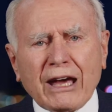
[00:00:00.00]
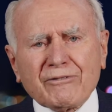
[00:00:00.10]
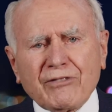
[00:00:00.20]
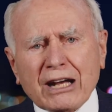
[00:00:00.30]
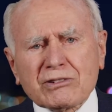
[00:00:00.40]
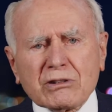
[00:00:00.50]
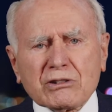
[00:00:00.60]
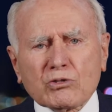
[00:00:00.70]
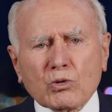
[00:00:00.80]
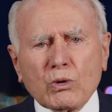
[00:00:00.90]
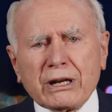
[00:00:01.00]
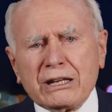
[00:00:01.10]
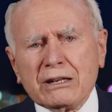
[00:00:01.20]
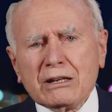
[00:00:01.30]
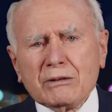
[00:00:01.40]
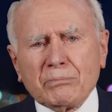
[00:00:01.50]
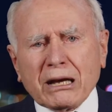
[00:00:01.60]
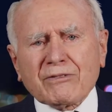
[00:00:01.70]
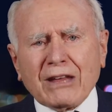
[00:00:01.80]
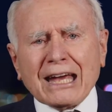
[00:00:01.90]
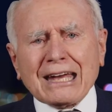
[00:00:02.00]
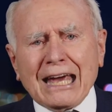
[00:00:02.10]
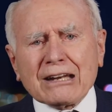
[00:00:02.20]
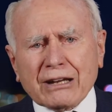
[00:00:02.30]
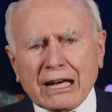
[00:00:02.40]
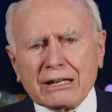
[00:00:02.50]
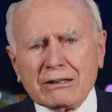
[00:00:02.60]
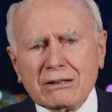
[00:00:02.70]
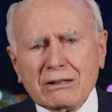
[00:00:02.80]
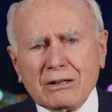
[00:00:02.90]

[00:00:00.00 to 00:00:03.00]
that faction has already picked their candidate.